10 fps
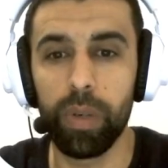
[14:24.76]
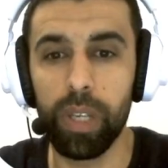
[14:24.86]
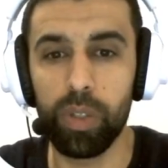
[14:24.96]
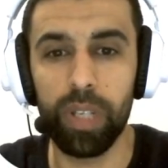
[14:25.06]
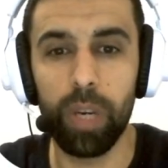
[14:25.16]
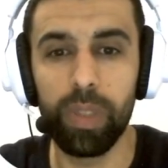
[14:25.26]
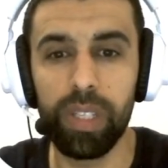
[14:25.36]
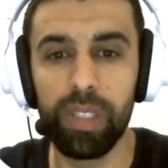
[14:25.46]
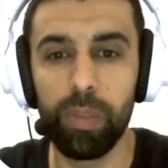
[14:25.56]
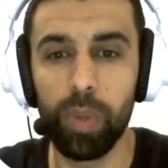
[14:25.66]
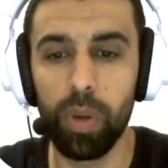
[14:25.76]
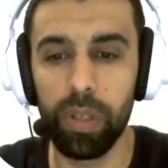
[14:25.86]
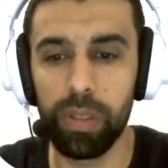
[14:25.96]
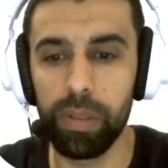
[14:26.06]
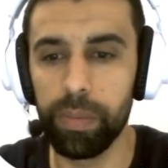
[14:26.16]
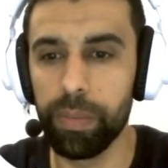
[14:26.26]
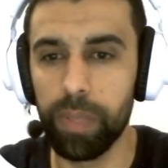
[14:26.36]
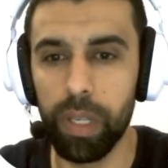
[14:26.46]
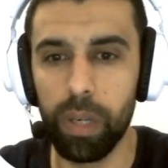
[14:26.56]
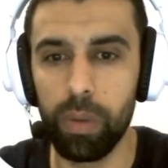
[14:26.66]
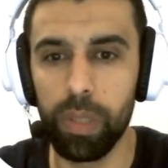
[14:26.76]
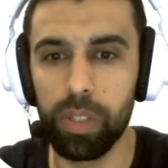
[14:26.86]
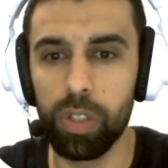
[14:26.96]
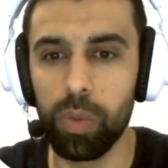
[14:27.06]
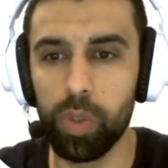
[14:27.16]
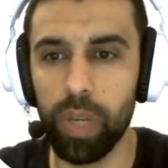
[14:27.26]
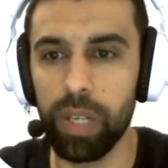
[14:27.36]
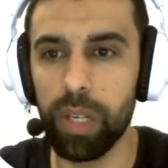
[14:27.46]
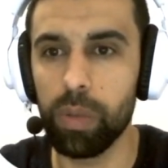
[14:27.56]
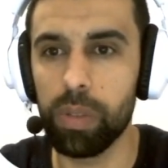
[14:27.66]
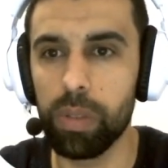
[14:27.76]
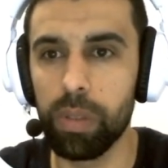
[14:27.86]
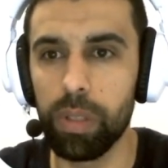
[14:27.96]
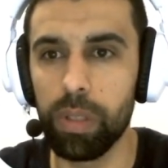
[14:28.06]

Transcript: Okay, so now it is deployed. Now let's go and try it out.